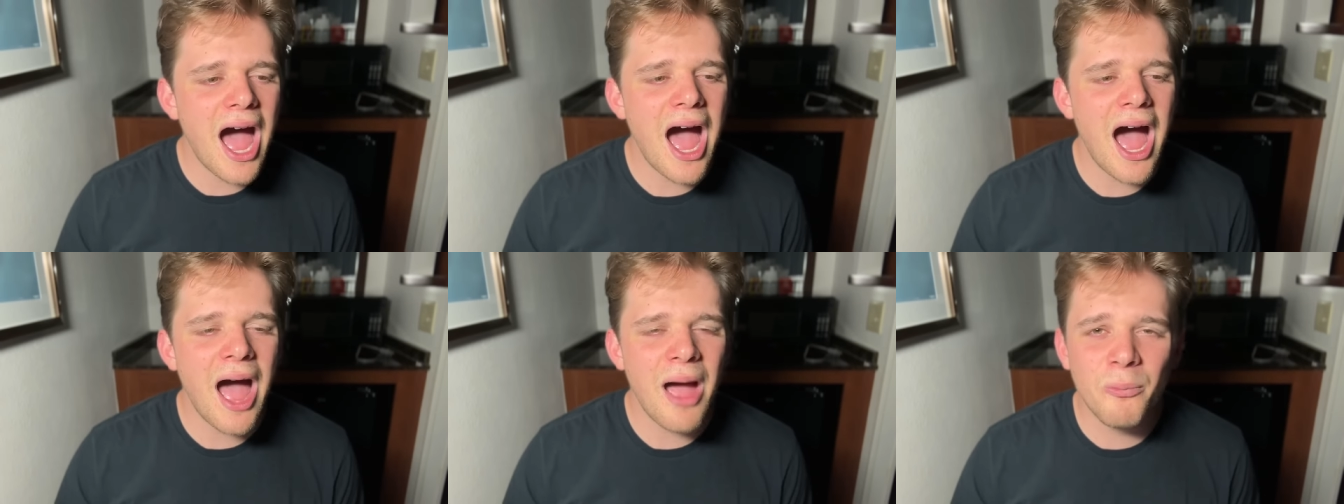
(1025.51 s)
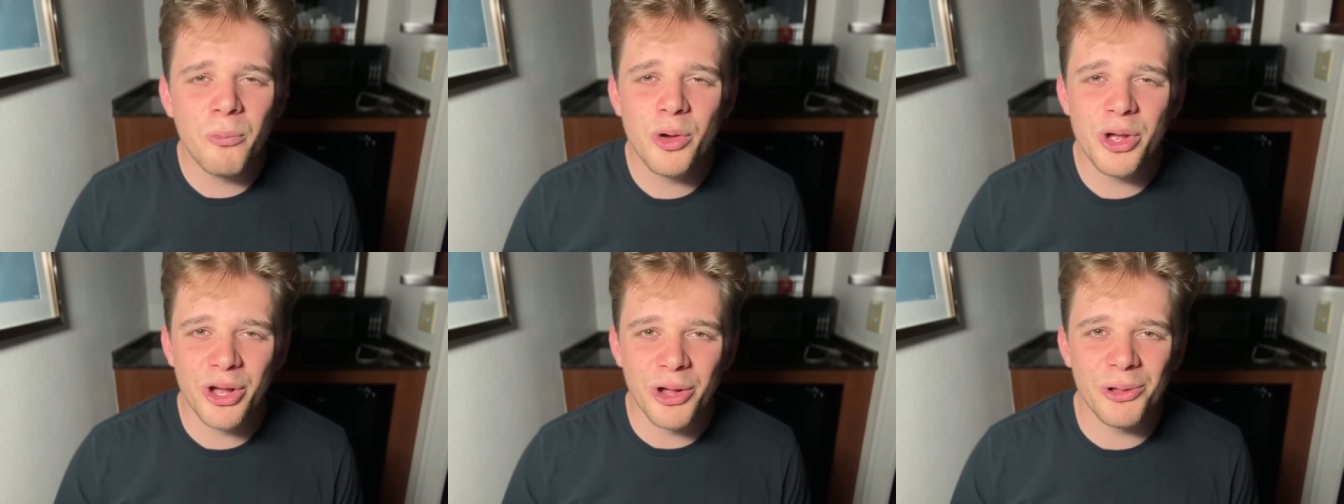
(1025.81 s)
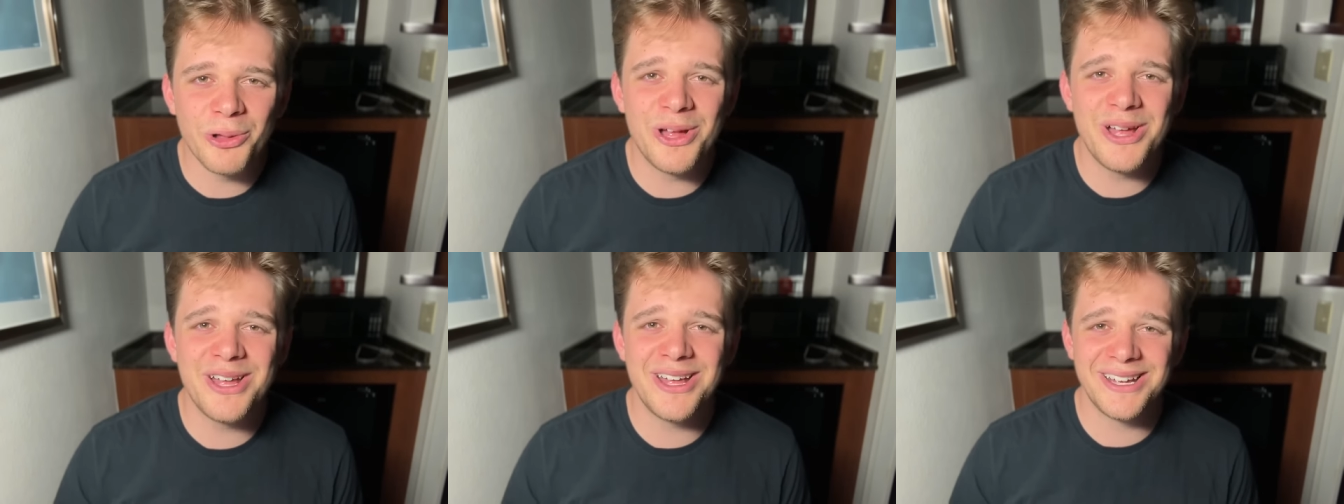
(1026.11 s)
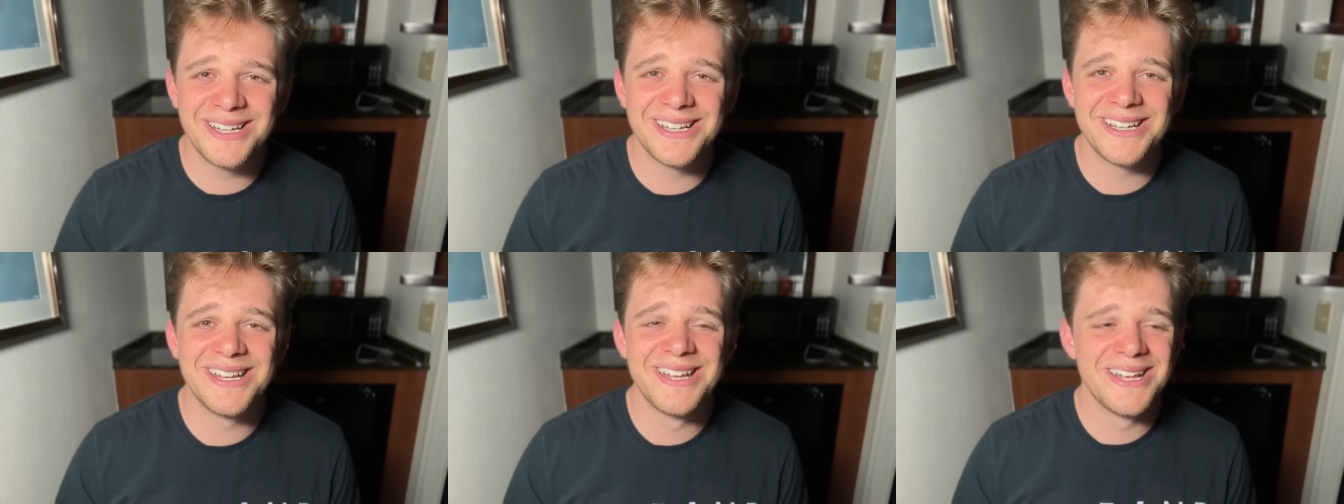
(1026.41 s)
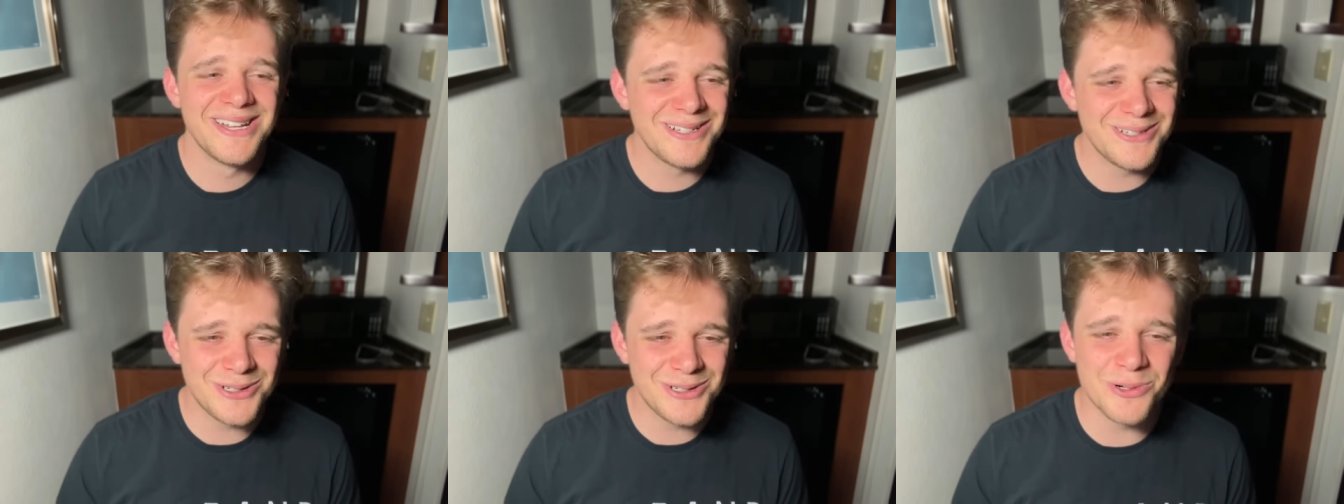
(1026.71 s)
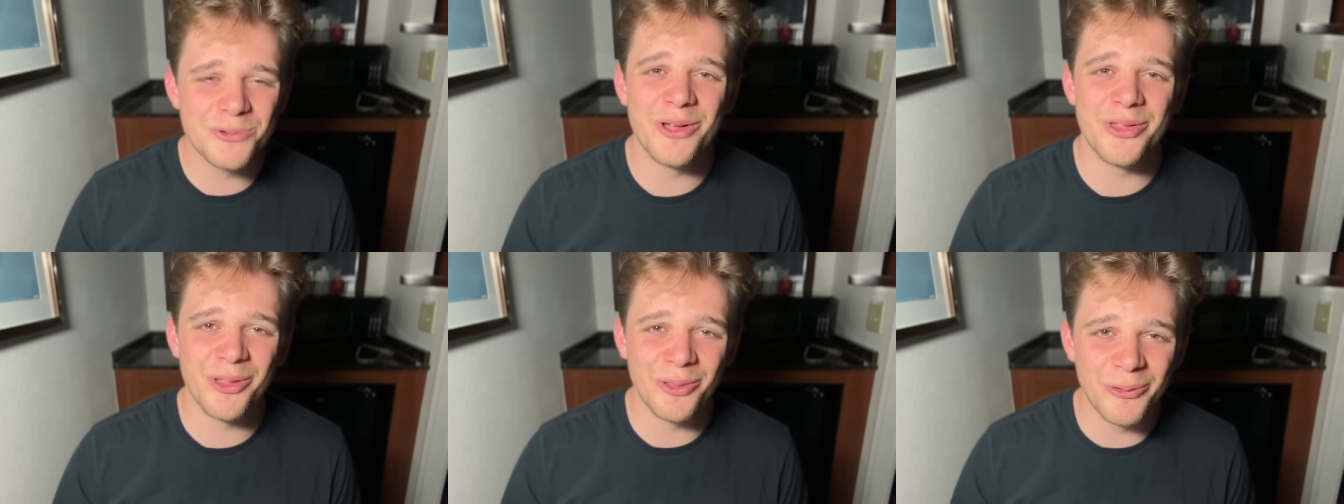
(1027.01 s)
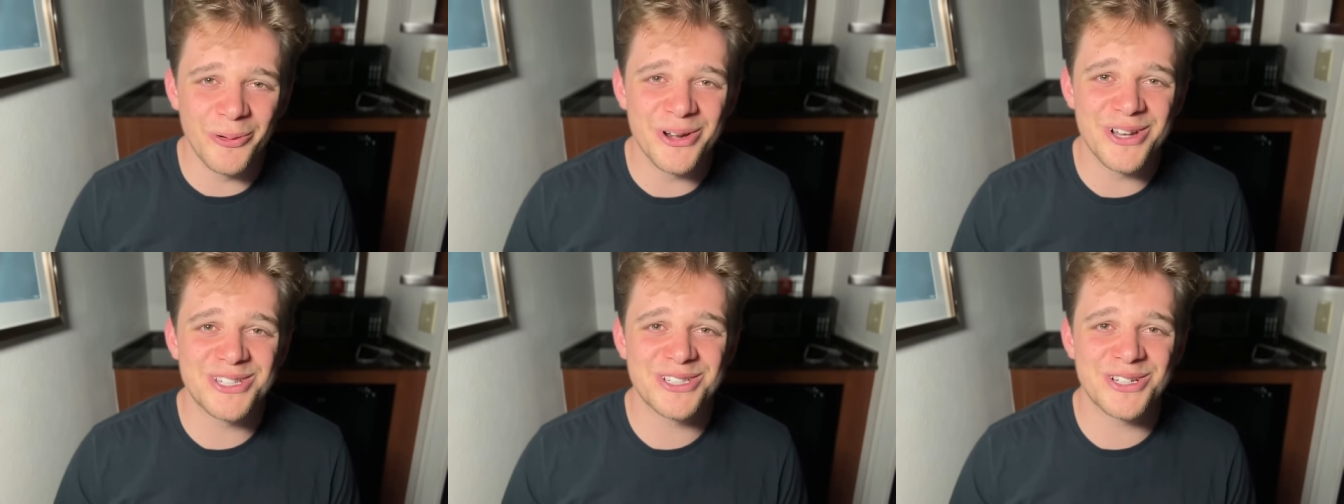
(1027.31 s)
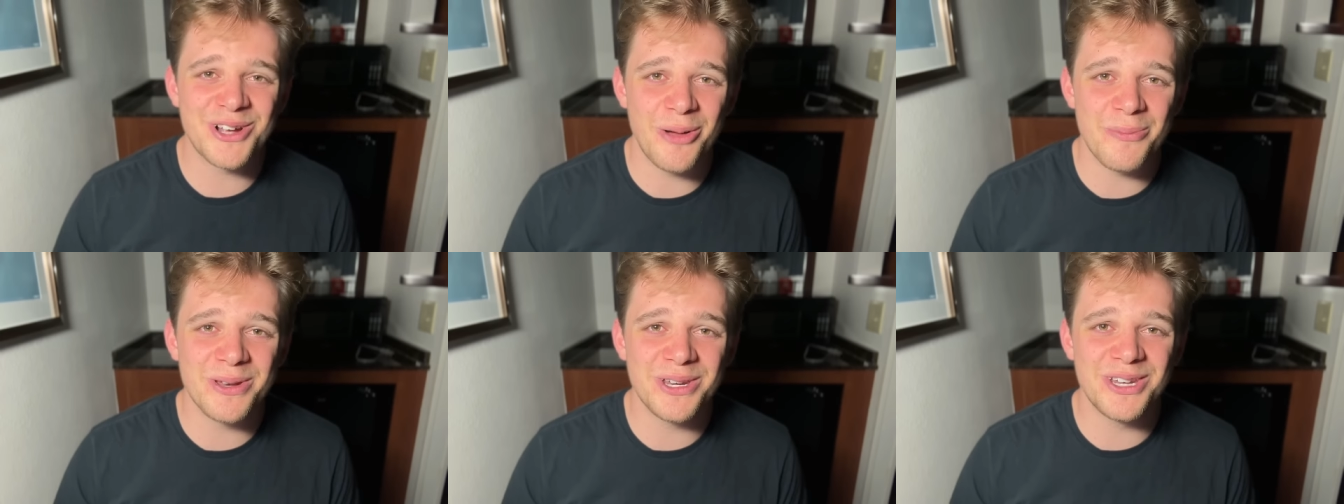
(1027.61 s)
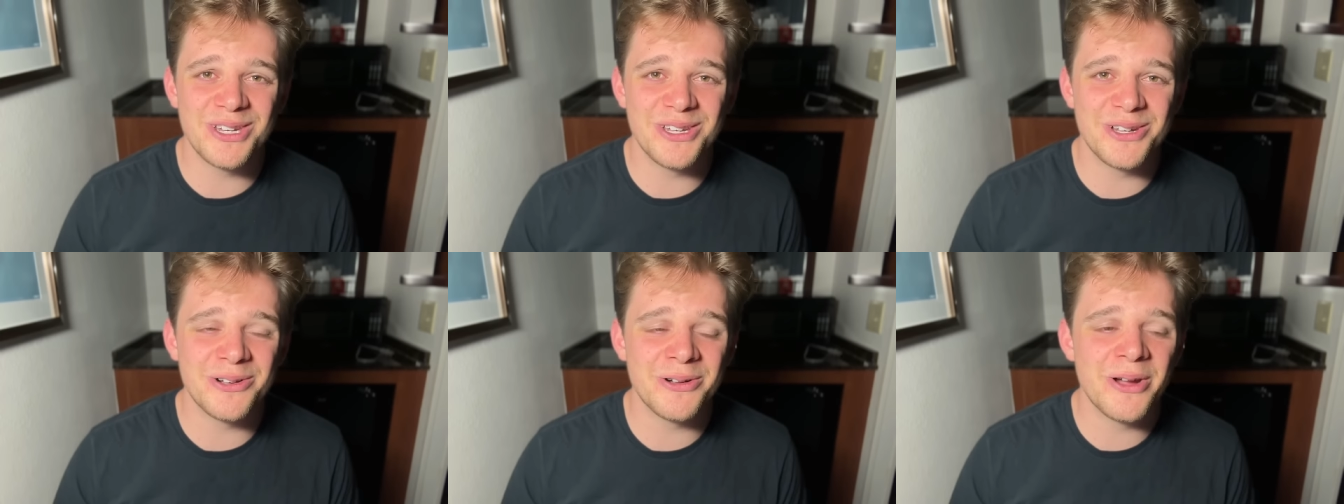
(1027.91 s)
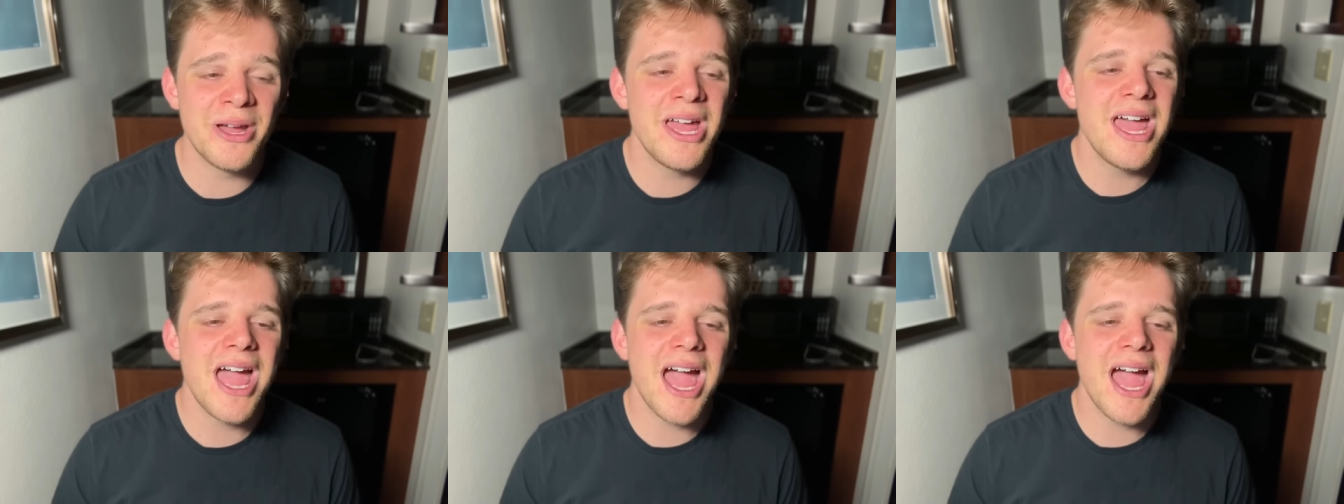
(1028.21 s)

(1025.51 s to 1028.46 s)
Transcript: I will do what the Lord has called me to do.